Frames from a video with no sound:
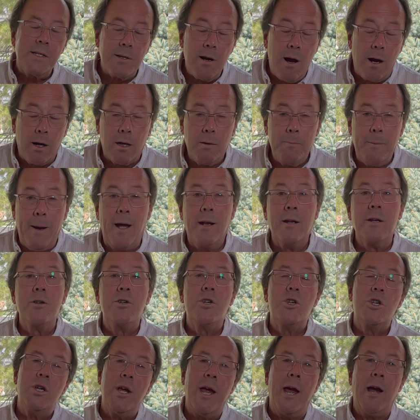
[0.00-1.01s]
talk about
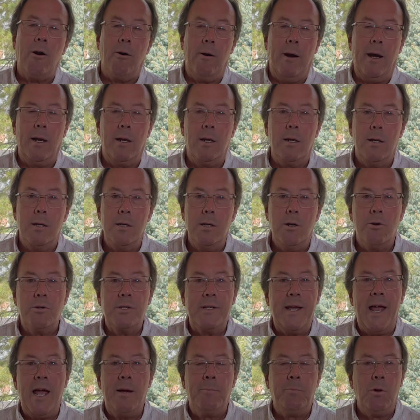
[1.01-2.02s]
sharing your
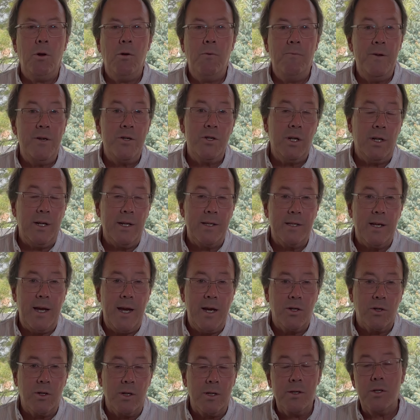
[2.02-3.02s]
Tableau
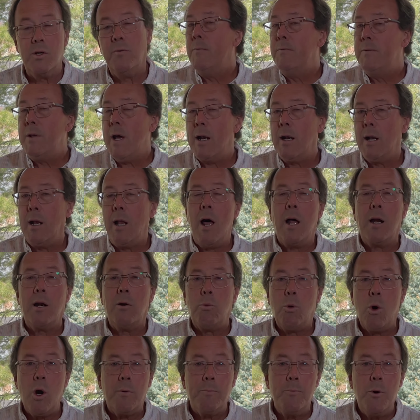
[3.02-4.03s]
visualizations. You've done a lot
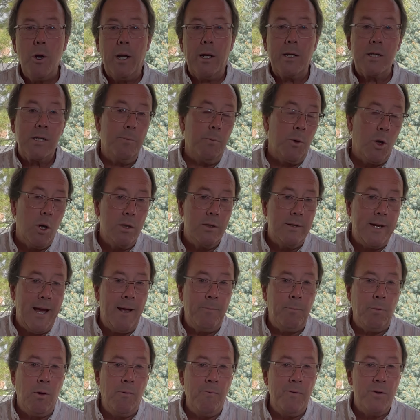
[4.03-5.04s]
of work putting some good
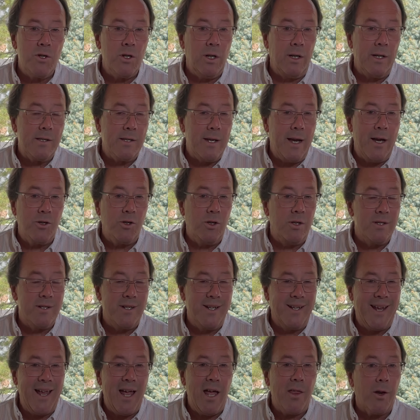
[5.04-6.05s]
Tableau visualizations
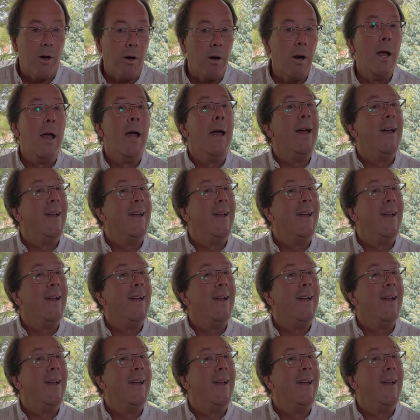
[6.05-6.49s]
together.